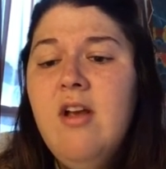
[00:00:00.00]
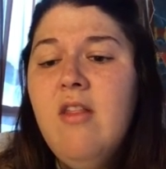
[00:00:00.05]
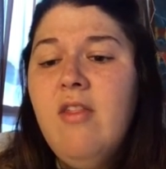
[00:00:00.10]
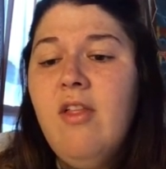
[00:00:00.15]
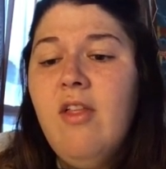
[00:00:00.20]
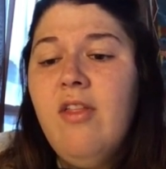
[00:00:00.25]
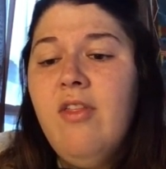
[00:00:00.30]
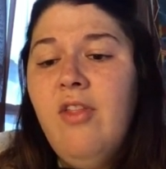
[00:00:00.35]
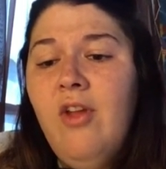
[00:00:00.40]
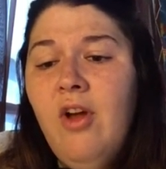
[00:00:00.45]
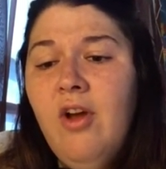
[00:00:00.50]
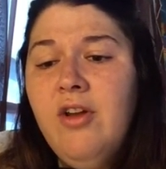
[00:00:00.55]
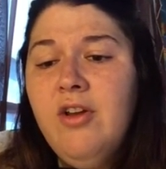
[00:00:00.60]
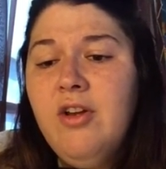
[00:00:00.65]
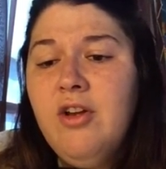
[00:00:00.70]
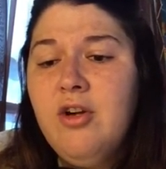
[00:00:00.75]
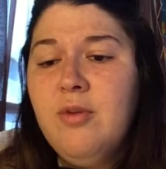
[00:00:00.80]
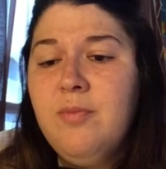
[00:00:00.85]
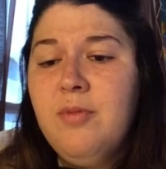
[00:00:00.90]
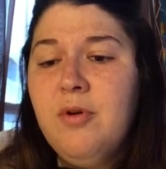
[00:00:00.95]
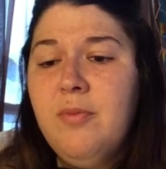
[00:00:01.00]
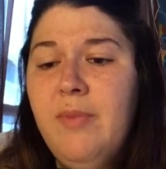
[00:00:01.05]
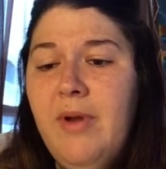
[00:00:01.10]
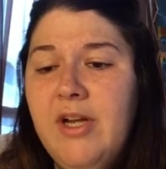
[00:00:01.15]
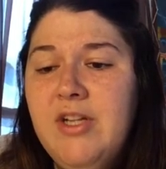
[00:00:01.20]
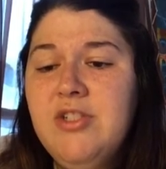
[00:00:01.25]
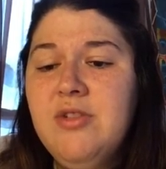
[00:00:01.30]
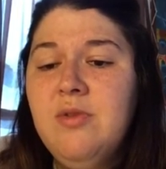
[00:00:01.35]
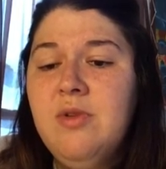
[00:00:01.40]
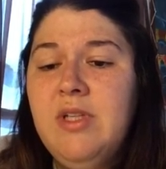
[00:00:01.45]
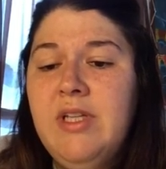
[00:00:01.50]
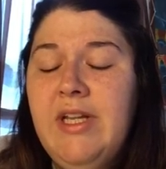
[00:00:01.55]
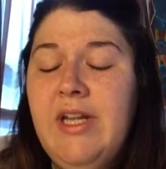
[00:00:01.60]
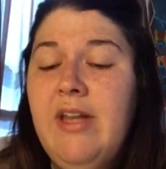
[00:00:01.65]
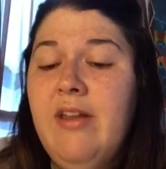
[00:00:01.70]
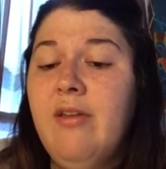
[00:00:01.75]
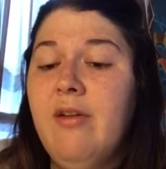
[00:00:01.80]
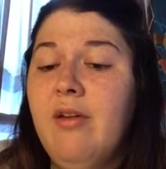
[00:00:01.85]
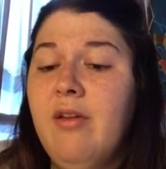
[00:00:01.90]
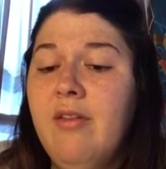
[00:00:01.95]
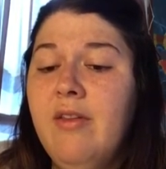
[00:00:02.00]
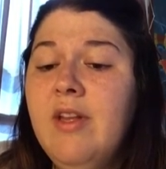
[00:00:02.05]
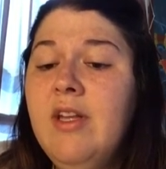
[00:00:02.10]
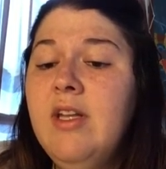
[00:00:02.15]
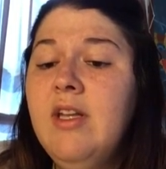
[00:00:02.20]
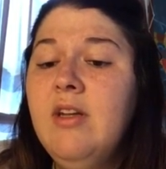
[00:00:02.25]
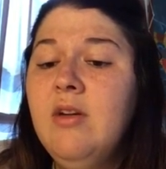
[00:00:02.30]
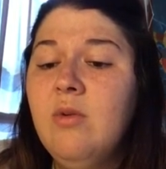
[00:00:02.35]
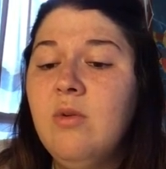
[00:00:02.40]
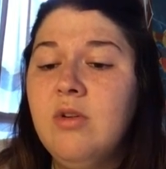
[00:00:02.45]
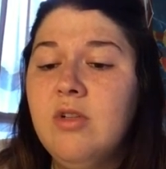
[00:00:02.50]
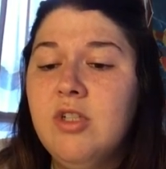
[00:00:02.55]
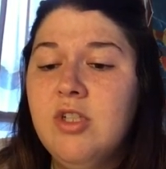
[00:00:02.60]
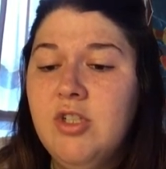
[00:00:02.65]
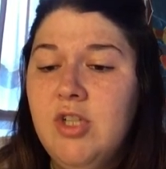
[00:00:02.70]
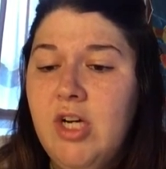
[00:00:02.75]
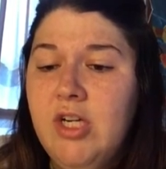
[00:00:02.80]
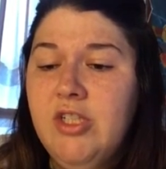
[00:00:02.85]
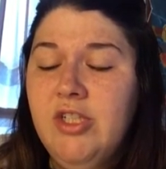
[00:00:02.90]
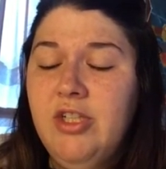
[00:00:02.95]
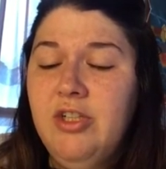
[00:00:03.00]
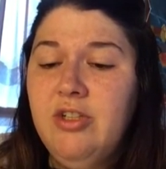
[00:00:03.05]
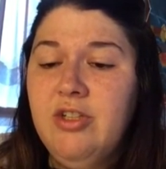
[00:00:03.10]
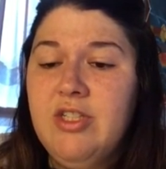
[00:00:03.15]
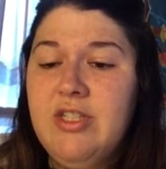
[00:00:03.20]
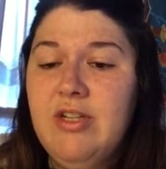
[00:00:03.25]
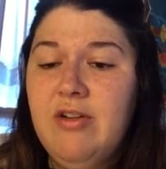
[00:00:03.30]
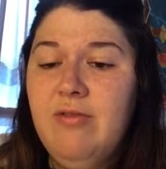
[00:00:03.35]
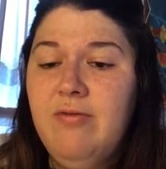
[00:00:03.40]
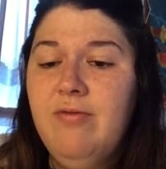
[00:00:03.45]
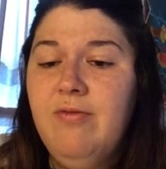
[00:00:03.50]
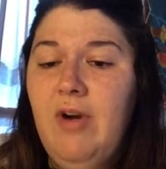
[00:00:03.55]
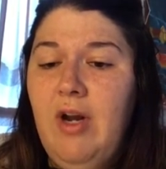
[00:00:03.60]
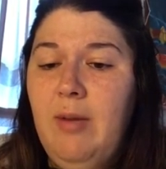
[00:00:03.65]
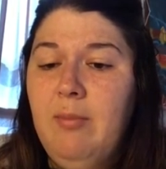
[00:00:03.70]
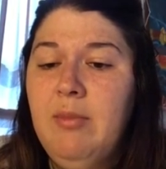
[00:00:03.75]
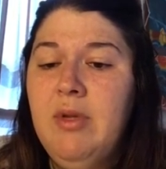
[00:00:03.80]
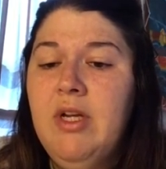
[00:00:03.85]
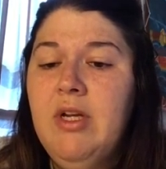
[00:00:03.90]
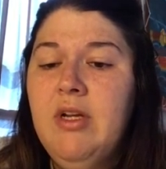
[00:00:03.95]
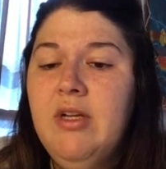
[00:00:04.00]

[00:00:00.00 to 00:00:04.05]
the thought you're perpetually either thinking or distracting yourself from.